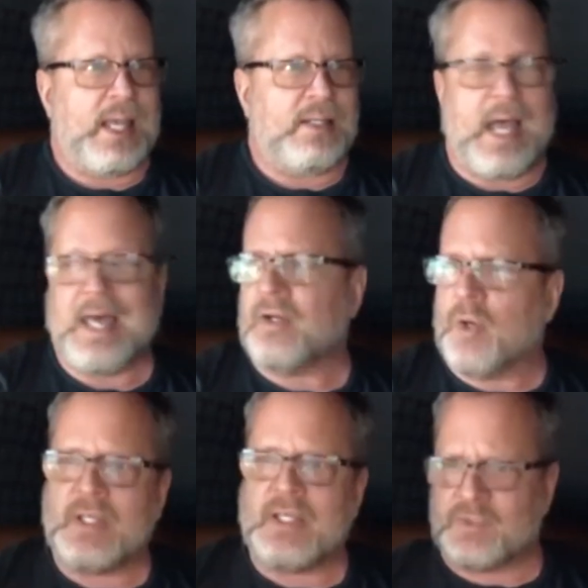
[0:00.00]
And I
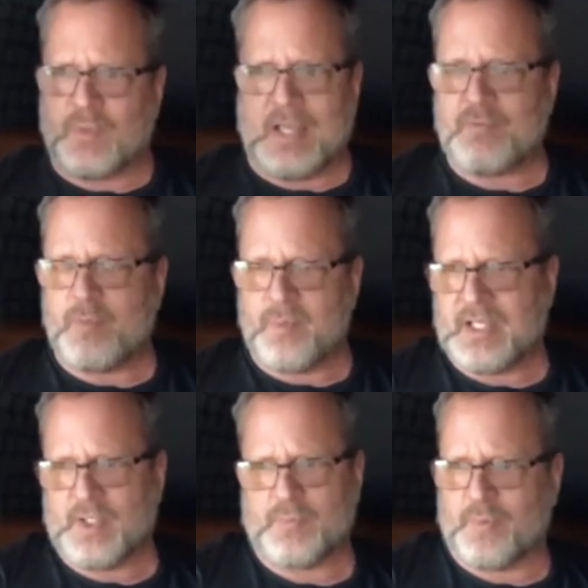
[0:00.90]
don't know, he and his wife have
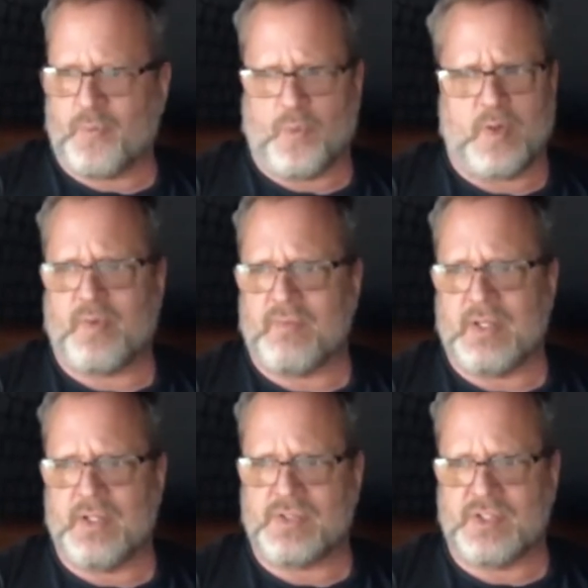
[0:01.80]
been together for 4 or
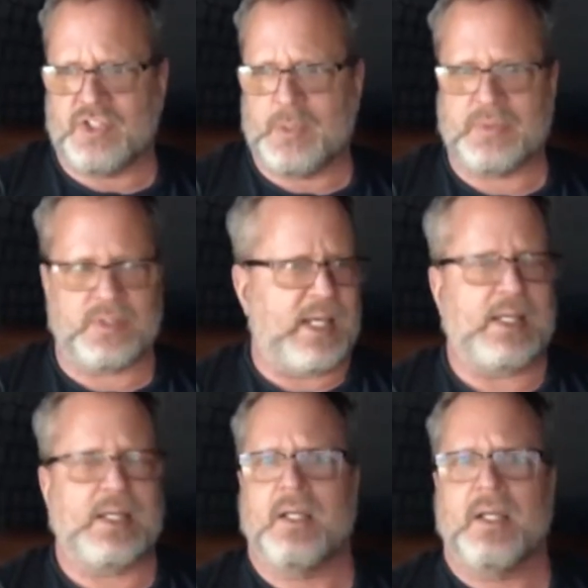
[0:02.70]
5 years, and she was
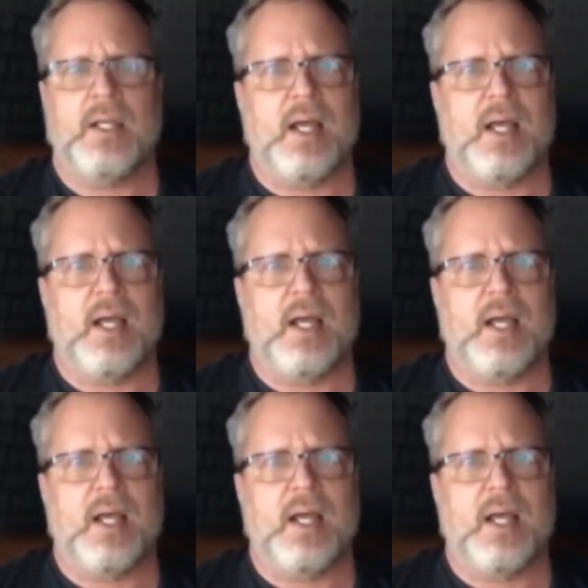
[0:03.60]
like,